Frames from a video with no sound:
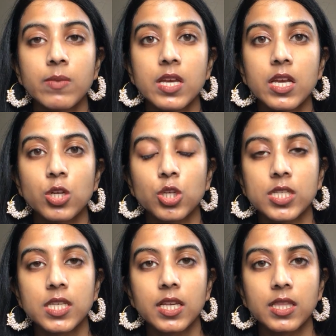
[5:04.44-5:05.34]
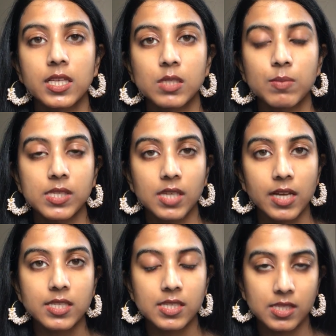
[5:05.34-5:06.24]
me interested in this,
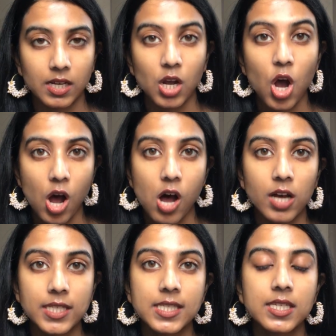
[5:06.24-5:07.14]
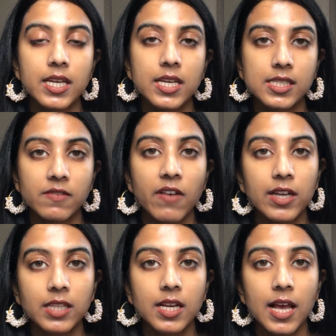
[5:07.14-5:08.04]
besides the cost, is the
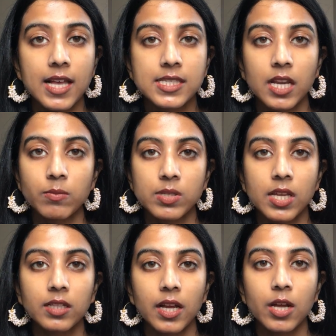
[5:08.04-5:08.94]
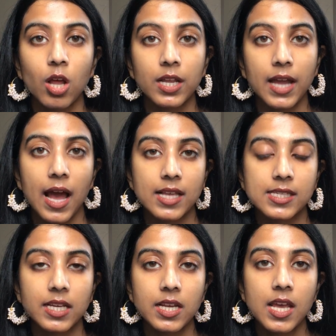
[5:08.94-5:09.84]
fact that it has 10% glycolic
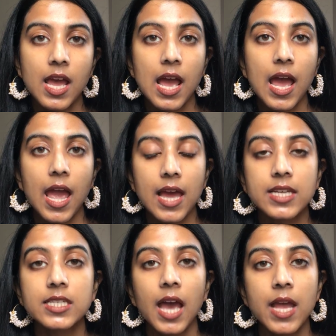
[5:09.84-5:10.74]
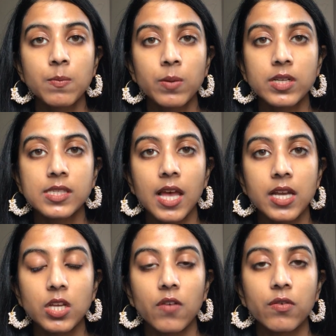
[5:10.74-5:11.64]
acid and
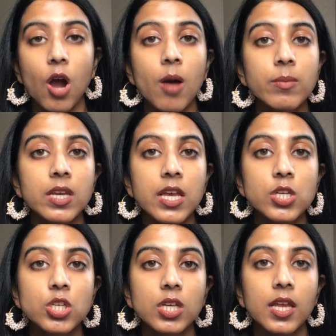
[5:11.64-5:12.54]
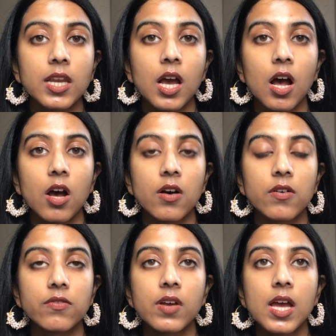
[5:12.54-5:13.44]
10% of combination of